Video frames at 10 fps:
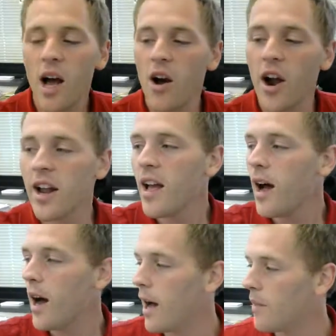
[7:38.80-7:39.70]
All right,
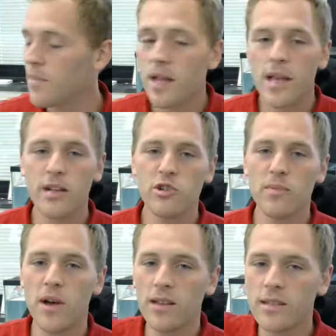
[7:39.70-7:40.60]
history
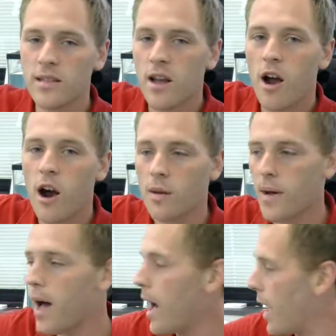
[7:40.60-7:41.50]
books are
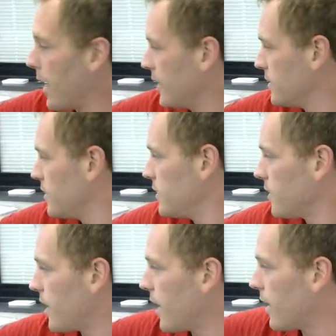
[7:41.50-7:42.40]
behind,
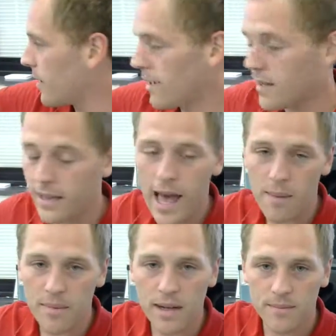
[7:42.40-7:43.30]
like, in the
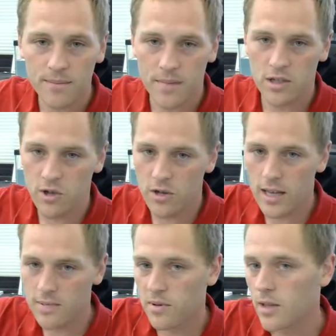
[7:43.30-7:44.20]
cabinet. Make sure you
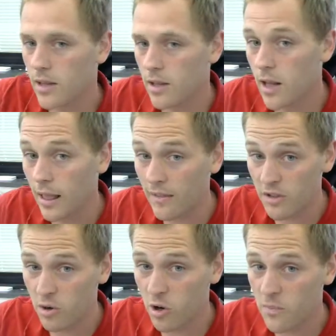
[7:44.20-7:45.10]
guys I left the
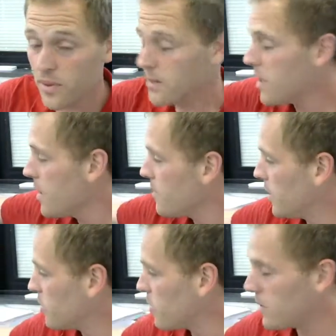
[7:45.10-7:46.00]
door open.
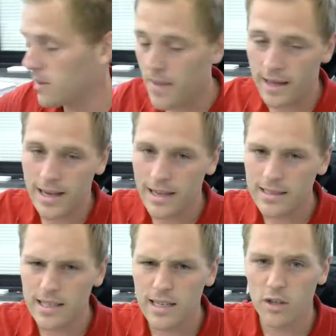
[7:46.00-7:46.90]
Make sure you put them back
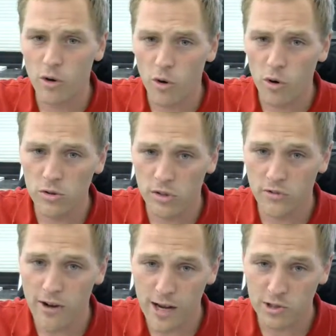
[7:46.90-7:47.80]
nicely. They're old, they're
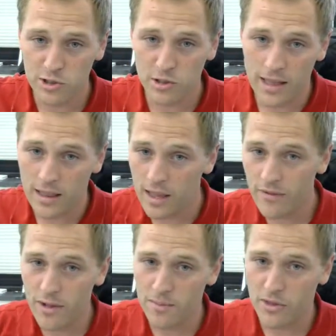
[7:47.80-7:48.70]
fragile. I love
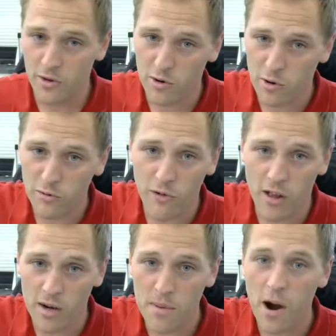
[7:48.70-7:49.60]
them, but they're old,
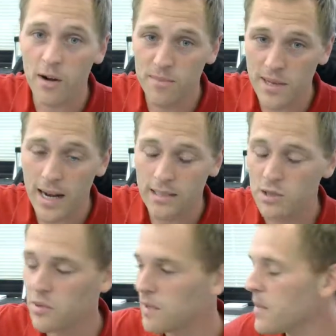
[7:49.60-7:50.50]
falling apart. Be nice
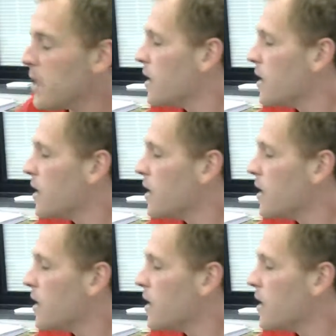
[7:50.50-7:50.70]
to them.